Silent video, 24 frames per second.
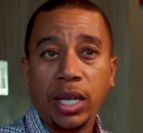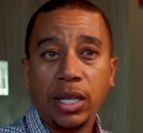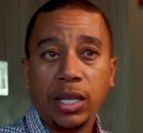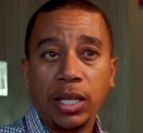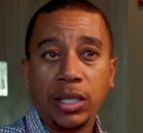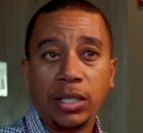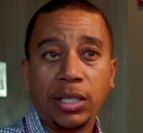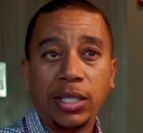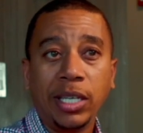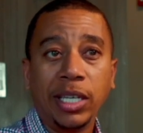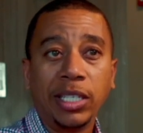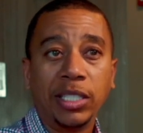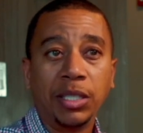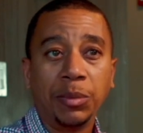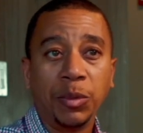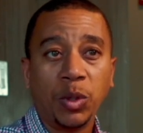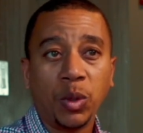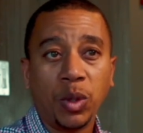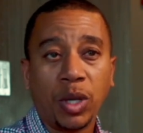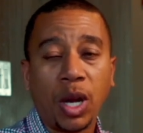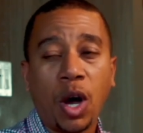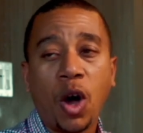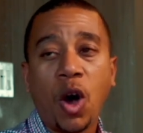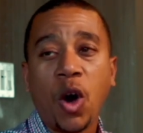The distinction
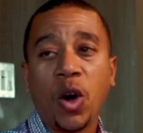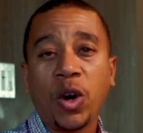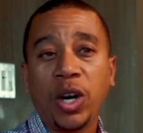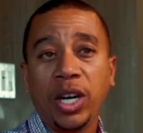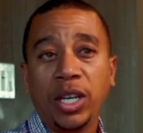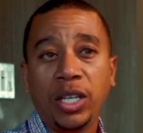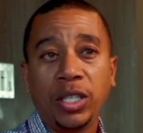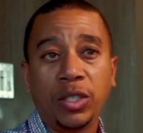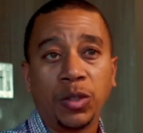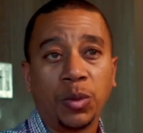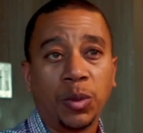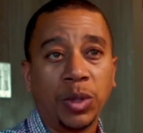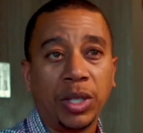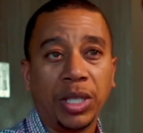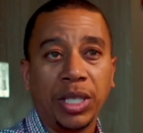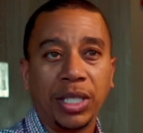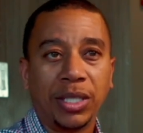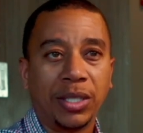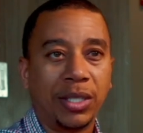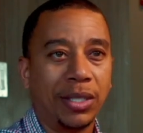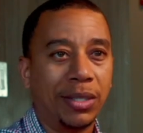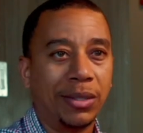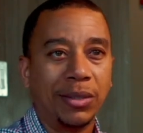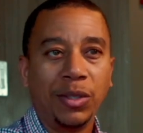between an audit is really
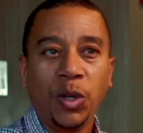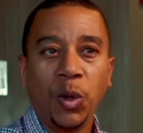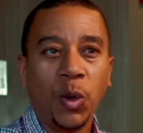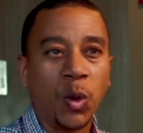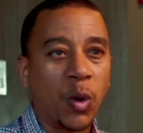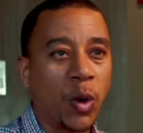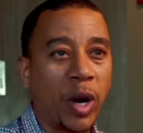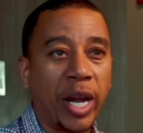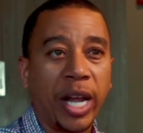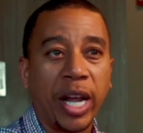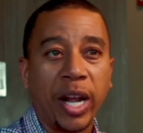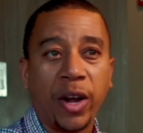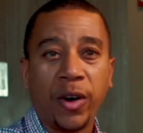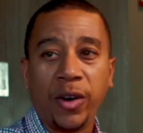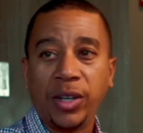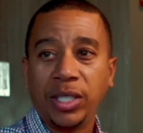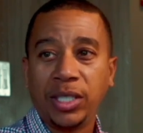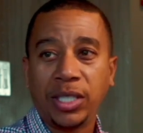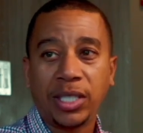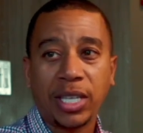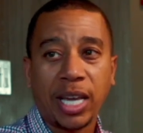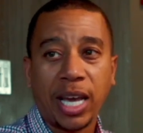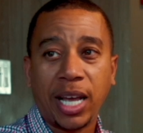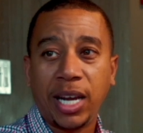no gray
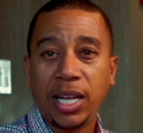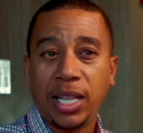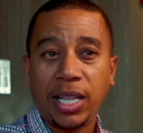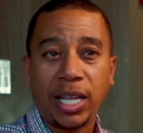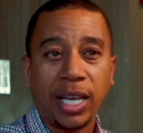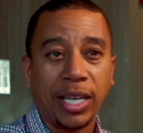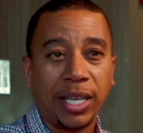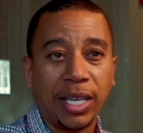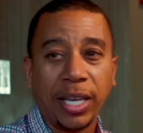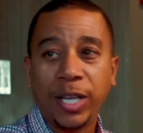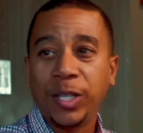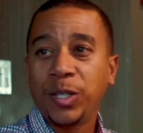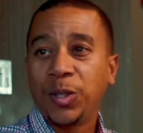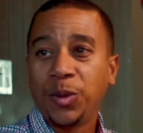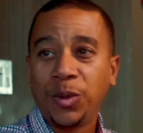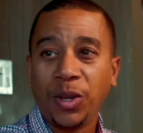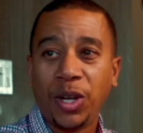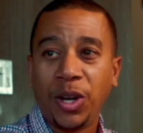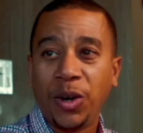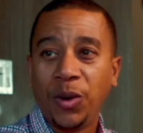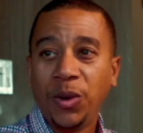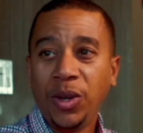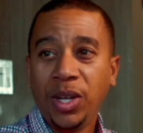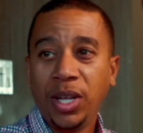areas. It's kind of like yes or
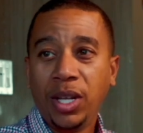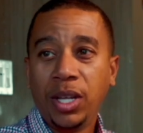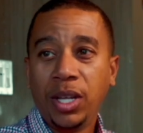no.